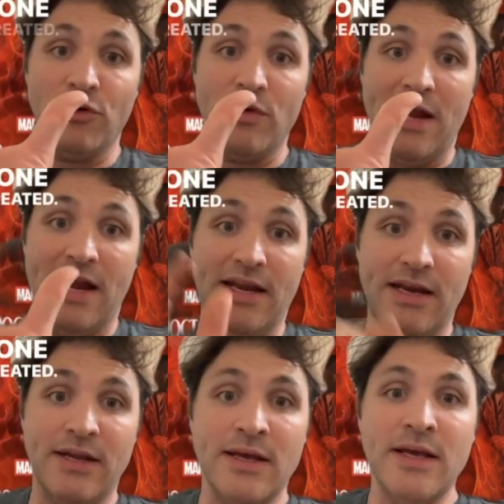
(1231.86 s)

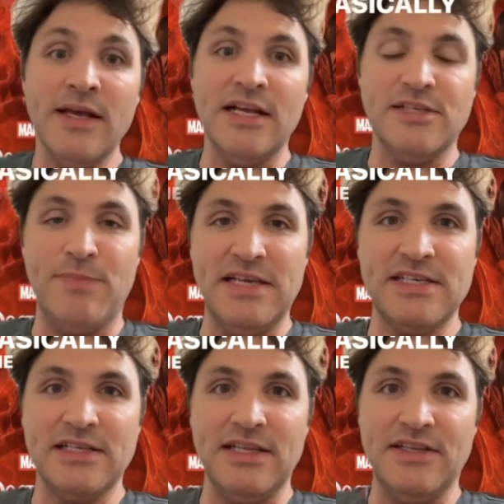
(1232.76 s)
created. It's
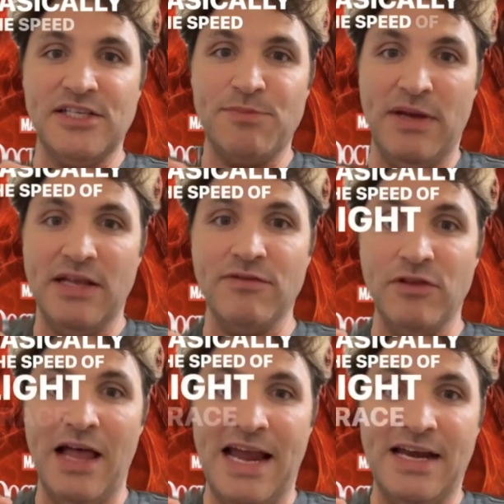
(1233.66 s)
basically the speed of
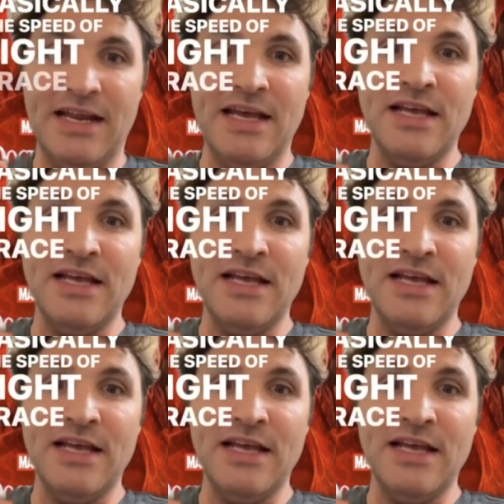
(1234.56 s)
light